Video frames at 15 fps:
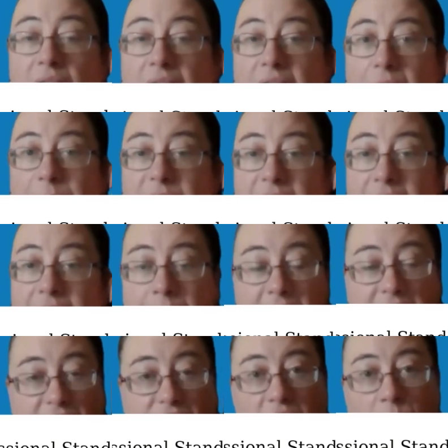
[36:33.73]
Entirely up to
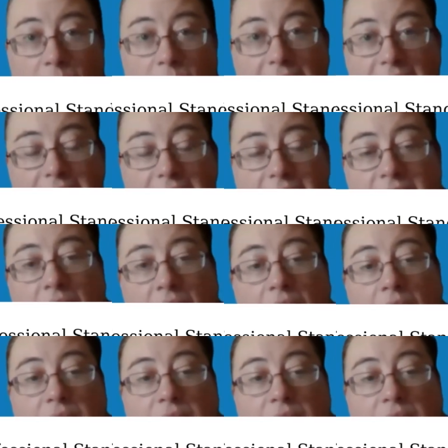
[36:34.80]
them. There's two ways.